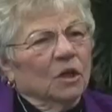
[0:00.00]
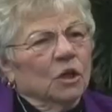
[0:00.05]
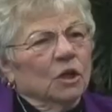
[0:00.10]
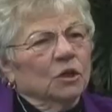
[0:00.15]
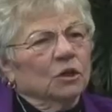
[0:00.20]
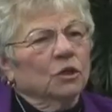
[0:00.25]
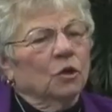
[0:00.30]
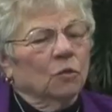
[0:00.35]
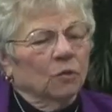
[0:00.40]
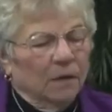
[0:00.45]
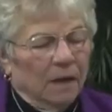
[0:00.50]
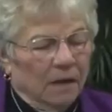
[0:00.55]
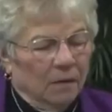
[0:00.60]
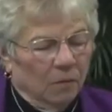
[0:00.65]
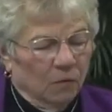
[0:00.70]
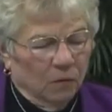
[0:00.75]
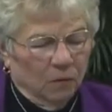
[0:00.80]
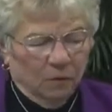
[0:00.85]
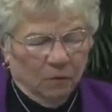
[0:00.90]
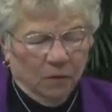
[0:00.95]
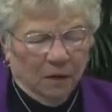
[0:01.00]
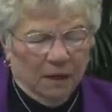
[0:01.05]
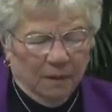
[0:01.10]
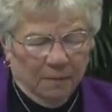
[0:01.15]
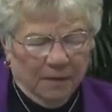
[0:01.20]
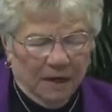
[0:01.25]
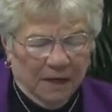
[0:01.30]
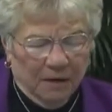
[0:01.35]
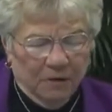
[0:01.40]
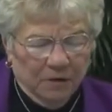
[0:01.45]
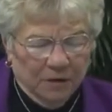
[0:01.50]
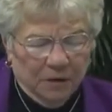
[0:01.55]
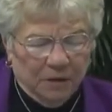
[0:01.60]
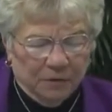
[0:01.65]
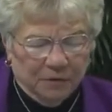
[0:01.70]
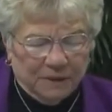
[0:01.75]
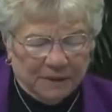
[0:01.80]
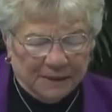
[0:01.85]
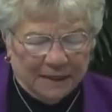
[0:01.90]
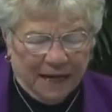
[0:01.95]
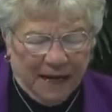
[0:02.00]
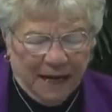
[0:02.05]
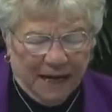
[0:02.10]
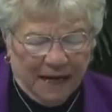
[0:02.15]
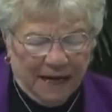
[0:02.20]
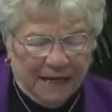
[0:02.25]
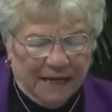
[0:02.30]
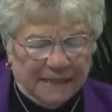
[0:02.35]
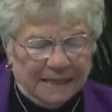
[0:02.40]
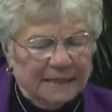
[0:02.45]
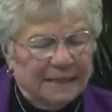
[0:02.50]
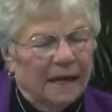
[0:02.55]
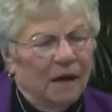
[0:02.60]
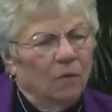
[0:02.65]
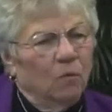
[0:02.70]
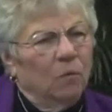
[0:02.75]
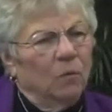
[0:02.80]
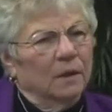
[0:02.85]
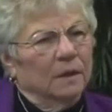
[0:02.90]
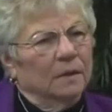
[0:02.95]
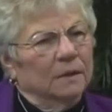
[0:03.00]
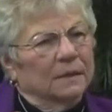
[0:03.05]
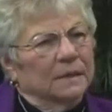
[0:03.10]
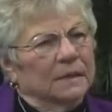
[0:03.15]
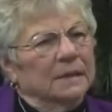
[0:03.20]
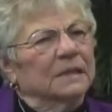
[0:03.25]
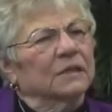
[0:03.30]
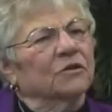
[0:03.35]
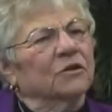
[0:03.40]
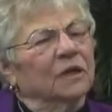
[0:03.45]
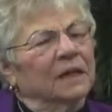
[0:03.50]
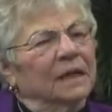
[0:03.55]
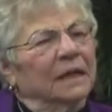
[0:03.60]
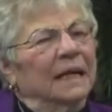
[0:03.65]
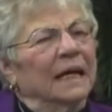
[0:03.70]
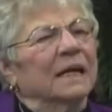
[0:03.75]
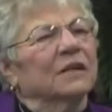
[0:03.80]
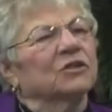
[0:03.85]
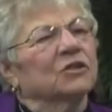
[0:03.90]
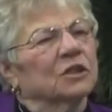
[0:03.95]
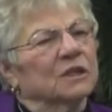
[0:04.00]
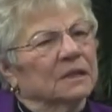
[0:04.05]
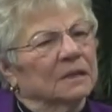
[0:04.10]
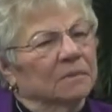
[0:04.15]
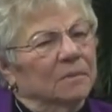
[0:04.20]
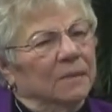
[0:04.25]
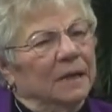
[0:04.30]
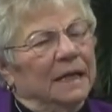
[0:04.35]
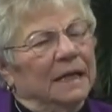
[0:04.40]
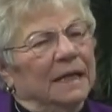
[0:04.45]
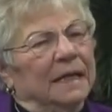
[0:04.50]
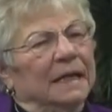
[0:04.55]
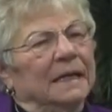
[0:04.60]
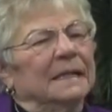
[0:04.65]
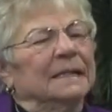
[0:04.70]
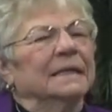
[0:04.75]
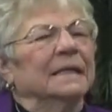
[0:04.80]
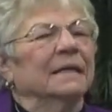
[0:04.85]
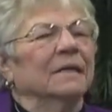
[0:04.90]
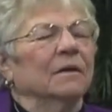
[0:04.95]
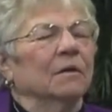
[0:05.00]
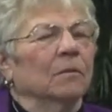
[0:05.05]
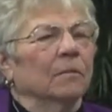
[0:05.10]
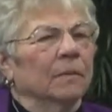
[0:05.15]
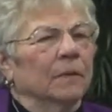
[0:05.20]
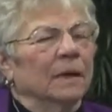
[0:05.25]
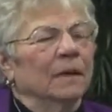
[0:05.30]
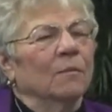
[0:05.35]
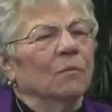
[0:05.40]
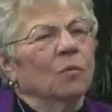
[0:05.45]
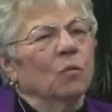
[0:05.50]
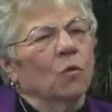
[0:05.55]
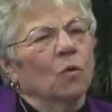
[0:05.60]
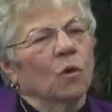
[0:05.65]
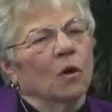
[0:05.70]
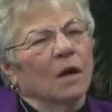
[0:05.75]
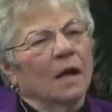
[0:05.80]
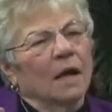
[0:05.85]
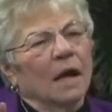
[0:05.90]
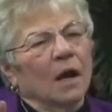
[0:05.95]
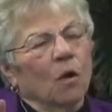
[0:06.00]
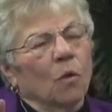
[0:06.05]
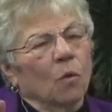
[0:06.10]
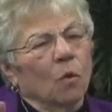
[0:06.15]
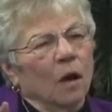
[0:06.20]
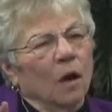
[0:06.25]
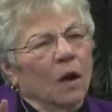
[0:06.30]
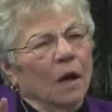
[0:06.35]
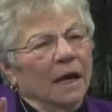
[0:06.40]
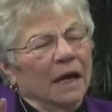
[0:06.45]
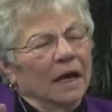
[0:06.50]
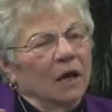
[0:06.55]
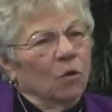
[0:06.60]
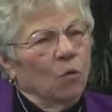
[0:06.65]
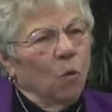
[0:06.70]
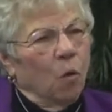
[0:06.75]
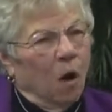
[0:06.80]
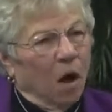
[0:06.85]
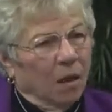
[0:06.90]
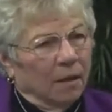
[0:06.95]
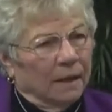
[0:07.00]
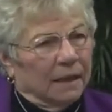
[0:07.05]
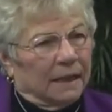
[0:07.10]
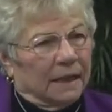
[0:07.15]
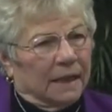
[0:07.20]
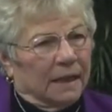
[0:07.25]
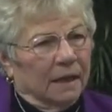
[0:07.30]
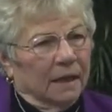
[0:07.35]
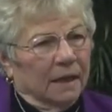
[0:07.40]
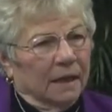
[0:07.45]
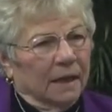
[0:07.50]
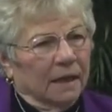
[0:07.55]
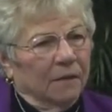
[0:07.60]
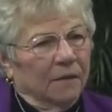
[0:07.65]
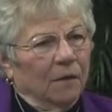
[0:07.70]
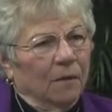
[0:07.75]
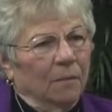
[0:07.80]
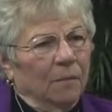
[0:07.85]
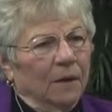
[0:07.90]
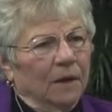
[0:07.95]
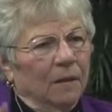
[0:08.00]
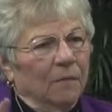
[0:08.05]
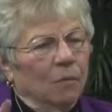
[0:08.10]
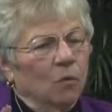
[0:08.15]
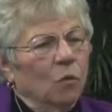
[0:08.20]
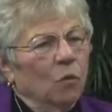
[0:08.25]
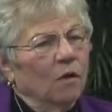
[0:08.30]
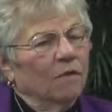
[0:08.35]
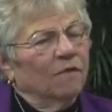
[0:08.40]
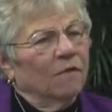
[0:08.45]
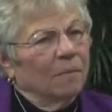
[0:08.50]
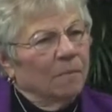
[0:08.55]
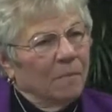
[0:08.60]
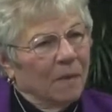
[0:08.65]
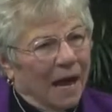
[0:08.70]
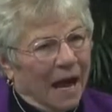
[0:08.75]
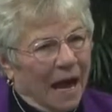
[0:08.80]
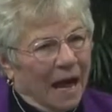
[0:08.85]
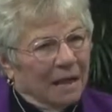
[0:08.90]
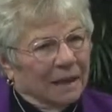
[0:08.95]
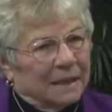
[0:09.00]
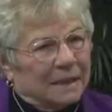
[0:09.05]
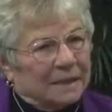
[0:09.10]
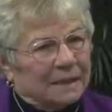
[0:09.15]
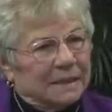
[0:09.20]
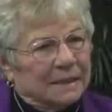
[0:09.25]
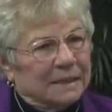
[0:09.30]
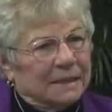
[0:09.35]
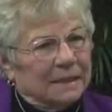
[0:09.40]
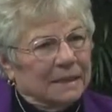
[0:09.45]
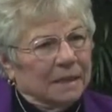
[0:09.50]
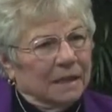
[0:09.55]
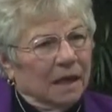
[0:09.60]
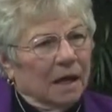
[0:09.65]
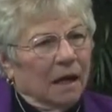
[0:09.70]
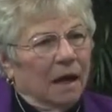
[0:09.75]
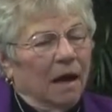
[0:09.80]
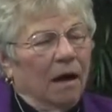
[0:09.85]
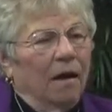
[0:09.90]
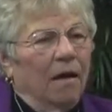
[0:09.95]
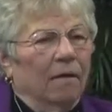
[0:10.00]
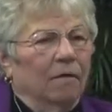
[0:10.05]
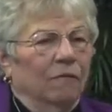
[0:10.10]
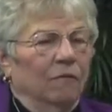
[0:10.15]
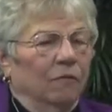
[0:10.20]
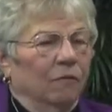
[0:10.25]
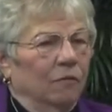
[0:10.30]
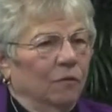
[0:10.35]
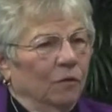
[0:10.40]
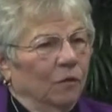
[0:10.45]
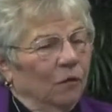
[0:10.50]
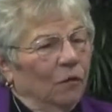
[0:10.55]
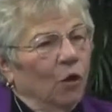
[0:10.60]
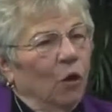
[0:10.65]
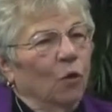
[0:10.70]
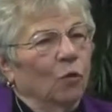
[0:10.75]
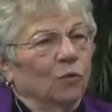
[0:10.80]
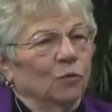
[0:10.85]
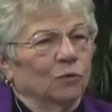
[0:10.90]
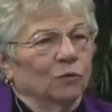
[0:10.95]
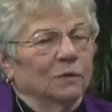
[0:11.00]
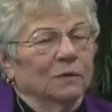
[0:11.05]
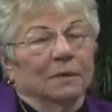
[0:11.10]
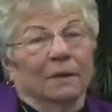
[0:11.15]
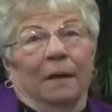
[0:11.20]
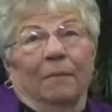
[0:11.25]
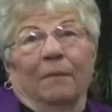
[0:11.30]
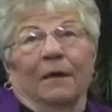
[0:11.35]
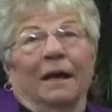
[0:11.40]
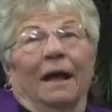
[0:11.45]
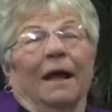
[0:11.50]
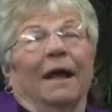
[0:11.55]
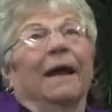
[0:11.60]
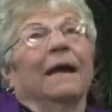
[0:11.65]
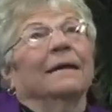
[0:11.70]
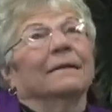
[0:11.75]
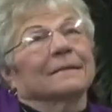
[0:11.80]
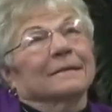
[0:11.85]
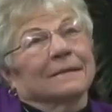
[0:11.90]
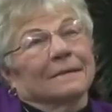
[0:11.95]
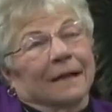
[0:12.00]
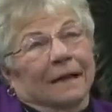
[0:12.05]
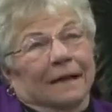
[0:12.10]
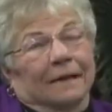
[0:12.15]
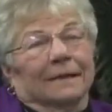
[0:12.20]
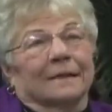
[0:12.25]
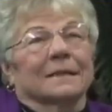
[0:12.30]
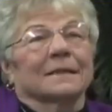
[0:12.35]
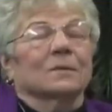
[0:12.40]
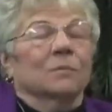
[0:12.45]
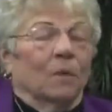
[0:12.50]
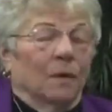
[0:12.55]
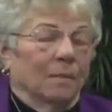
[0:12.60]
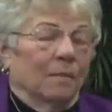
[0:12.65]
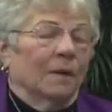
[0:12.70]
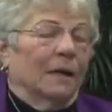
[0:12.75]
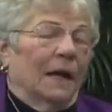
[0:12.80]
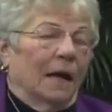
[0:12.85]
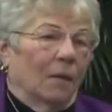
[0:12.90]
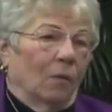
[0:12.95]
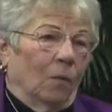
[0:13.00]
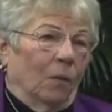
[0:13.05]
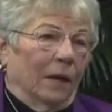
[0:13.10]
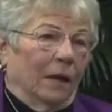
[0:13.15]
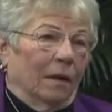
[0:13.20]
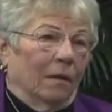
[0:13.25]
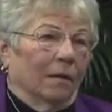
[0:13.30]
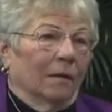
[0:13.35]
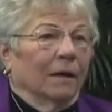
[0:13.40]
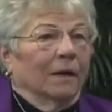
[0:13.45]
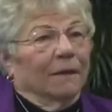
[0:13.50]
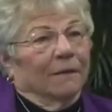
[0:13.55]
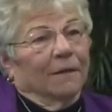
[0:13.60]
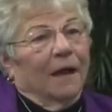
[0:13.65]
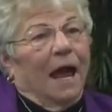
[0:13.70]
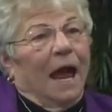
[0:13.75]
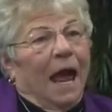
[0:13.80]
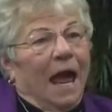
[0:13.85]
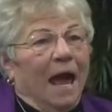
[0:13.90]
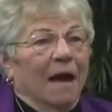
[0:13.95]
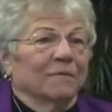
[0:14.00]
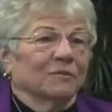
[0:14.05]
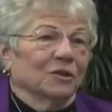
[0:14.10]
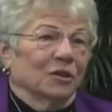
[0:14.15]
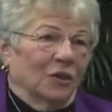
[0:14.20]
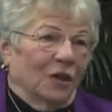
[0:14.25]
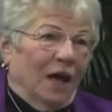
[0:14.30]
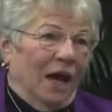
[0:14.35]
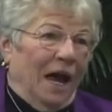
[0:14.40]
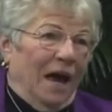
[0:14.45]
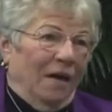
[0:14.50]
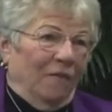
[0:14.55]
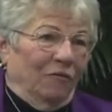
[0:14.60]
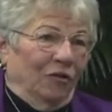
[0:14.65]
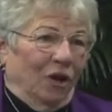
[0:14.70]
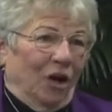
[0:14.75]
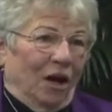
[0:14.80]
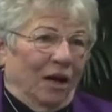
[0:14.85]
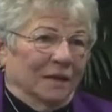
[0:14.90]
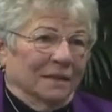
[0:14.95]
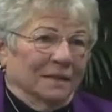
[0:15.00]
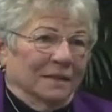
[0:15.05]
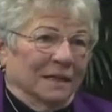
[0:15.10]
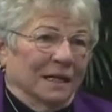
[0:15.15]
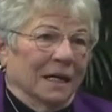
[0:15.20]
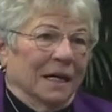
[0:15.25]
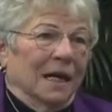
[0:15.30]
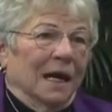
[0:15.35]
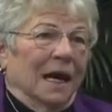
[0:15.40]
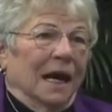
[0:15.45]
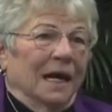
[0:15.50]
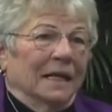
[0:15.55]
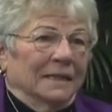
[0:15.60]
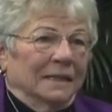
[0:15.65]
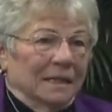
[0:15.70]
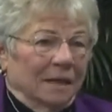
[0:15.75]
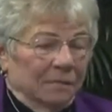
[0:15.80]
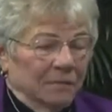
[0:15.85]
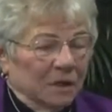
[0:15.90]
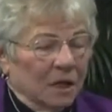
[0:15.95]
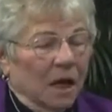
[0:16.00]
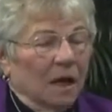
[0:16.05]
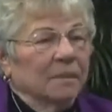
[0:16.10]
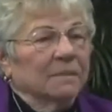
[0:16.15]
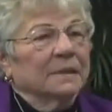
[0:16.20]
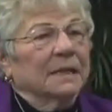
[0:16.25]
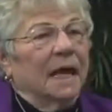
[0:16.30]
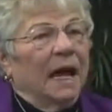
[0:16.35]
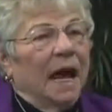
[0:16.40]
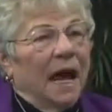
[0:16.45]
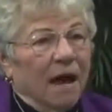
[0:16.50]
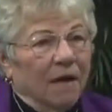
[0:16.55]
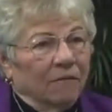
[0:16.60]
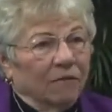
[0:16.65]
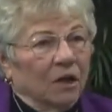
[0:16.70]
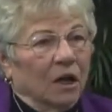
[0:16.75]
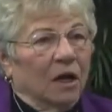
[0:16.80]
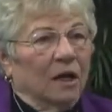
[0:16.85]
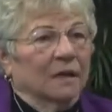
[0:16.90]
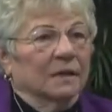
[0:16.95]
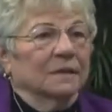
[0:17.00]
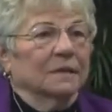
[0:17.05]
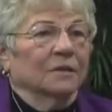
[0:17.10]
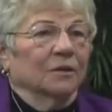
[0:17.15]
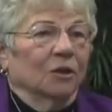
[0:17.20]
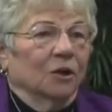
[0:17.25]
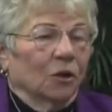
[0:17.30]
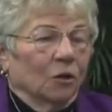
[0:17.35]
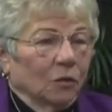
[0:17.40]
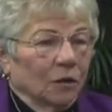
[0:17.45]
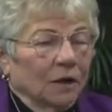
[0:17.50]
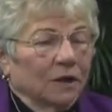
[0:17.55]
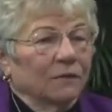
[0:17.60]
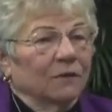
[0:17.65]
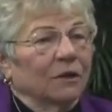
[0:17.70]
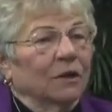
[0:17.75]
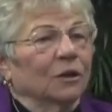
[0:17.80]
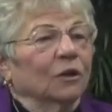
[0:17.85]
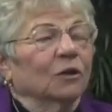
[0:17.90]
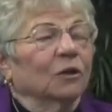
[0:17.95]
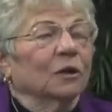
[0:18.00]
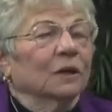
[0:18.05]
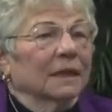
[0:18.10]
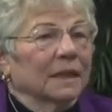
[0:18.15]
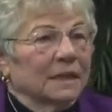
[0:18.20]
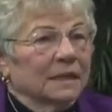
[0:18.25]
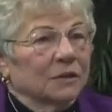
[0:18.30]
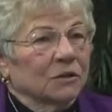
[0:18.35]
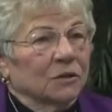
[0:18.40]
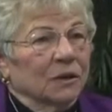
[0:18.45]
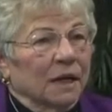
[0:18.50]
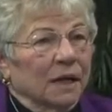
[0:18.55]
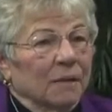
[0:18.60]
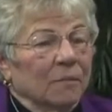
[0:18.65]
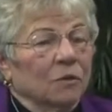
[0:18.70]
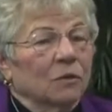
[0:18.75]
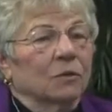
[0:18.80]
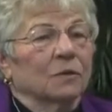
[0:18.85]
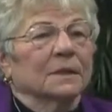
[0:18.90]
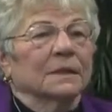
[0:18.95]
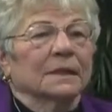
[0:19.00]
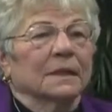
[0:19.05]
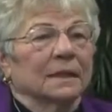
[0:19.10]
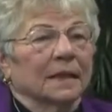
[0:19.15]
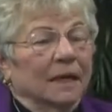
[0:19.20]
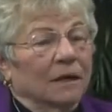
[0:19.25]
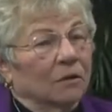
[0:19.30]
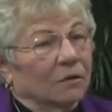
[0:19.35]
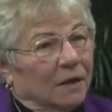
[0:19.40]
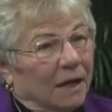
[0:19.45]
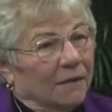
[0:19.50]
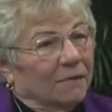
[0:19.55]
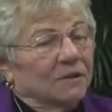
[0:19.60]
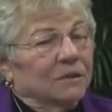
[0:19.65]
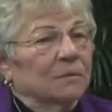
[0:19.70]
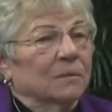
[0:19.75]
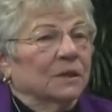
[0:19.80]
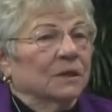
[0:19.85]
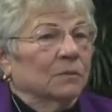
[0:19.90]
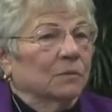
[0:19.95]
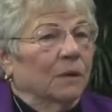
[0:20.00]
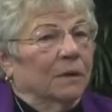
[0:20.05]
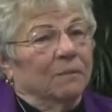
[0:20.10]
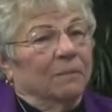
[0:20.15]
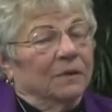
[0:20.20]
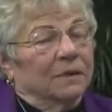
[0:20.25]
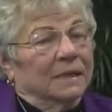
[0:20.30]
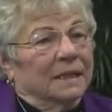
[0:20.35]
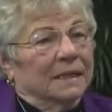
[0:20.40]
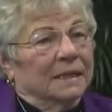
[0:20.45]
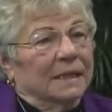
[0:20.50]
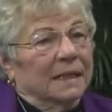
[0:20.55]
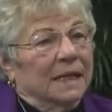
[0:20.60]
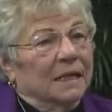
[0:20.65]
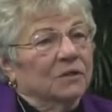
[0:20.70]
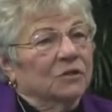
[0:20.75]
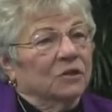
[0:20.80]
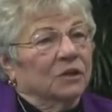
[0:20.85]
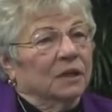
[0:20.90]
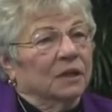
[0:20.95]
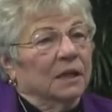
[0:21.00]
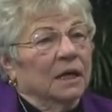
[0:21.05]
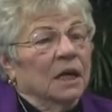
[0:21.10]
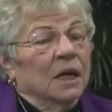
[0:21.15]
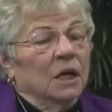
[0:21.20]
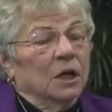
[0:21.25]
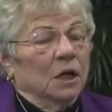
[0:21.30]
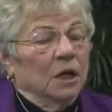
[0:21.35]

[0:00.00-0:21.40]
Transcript: So then what I'm hearing you say is that what district elections mean is that there'll be more equality. There'll be more of a balance of those, I mean, I hate to say it this way, but I will, the haves and the have-nots. And sometimes the have-nots, live in little lesser neighborhoods and they don't have as much representation.